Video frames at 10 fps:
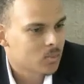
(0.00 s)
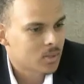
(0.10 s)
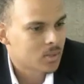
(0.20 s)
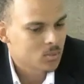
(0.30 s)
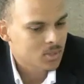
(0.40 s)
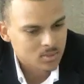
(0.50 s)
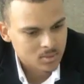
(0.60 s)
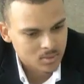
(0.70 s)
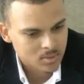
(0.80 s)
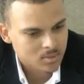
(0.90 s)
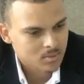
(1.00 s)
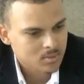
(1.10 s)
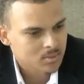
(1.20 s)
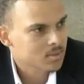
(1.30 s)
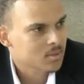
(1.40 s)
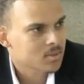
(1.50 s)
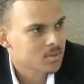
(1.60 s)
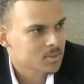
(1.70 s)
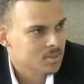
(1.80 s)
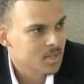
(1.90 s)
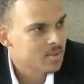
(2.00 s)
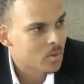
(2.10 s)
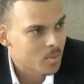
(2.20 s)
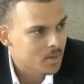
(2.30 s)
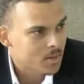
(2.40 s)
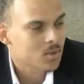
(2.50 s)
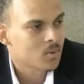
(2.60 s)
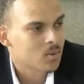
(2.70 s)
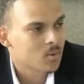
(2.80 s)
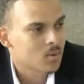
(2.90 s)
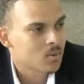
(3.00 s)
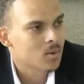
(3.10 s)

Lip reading: Will you need to save more money, or,